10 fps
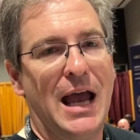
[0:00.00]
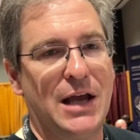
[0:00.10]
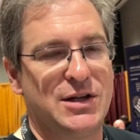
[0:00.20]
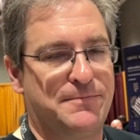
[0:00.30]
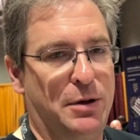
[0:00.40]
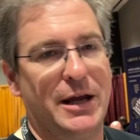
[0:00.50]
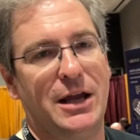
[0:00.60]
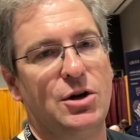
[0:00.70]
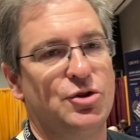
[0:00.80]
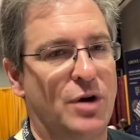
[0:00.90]
and just plug
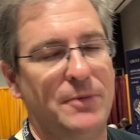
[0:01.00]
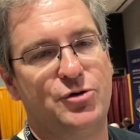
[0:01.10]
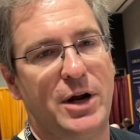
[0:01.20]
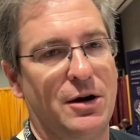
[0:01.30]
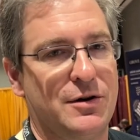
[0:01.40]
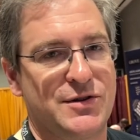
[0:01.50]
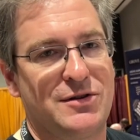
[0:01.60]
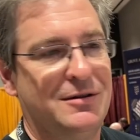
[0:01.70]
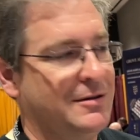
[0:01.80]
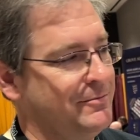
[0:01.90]
in your drum triggers